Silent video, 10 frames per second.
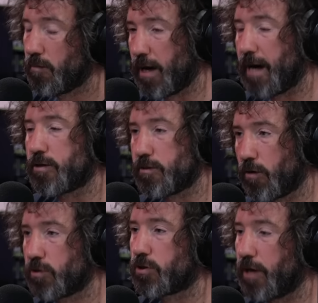But you've
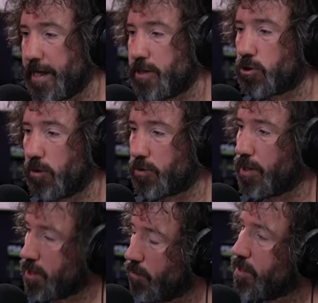also got each club's got
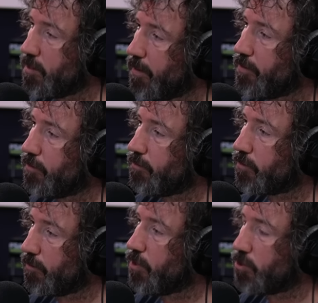its own independent
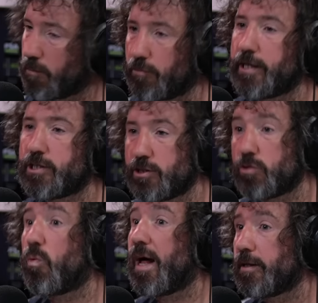commercial operations
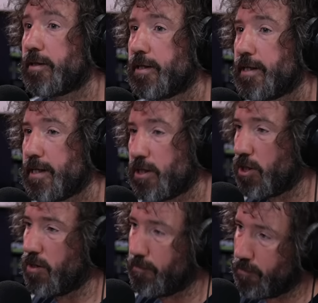as well. So
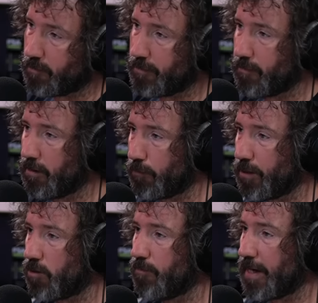
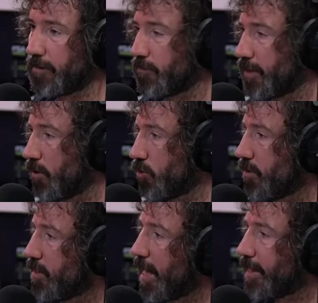we can make deals
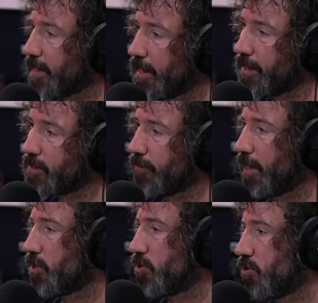with Nike and Adidas for
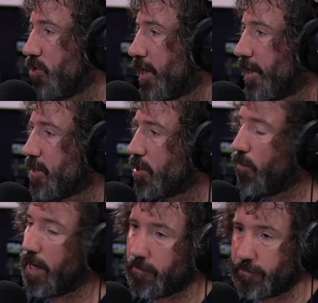nice jackets or
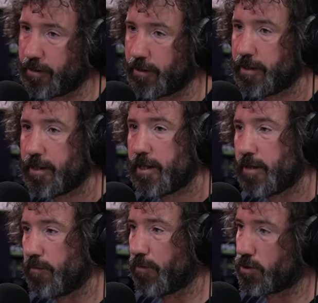whatever.
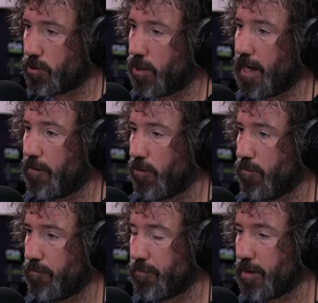We've also got our
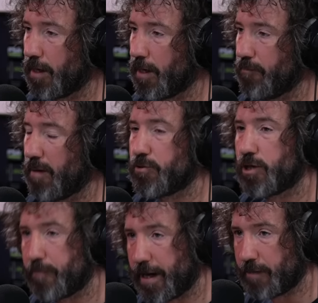own uh,
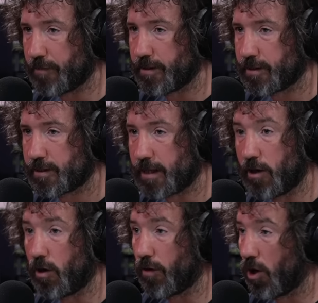membership payments and
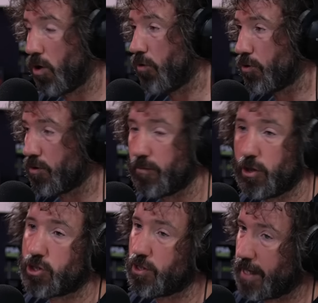all, all the other
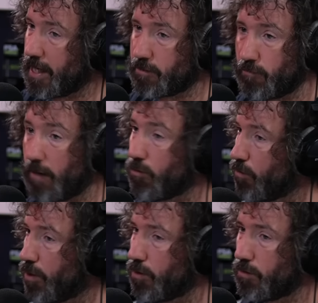merchandise around the
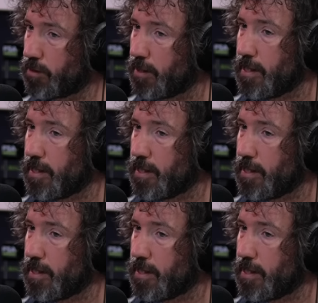world.